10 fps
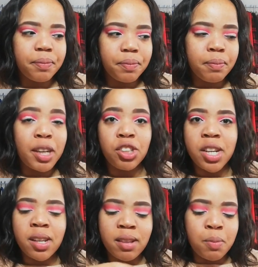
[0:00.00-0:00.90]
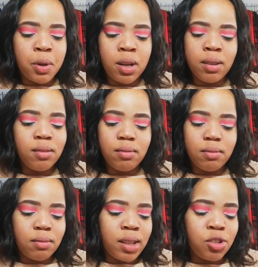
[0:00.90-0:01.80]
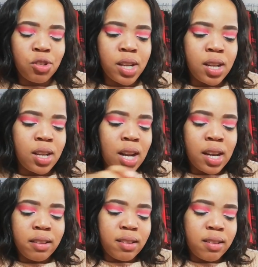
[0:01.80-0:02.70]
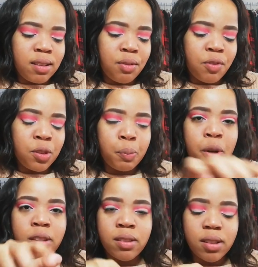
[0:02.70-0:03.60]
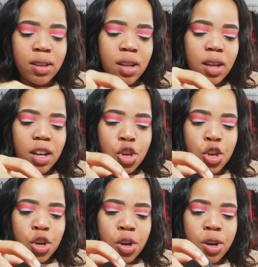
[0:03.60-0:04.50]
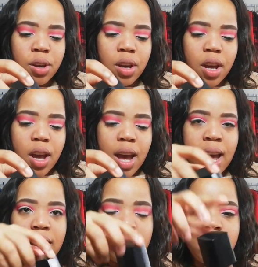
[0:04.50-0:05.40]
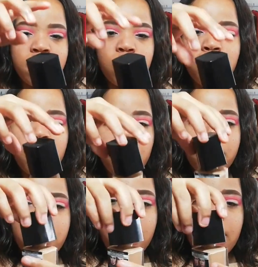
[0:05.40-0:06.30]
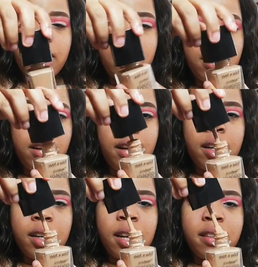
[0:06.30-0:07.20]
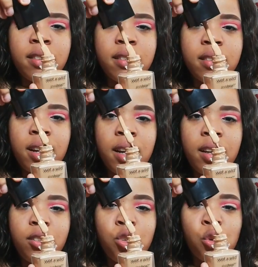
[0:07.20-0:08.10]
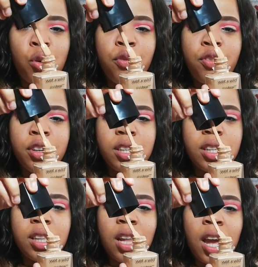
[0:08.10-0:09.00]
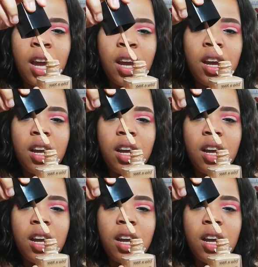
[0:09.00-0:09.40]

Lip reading: my shade has been literally non-existent for the past year. And this is what it looks like. Like, it has this like doe foot thing,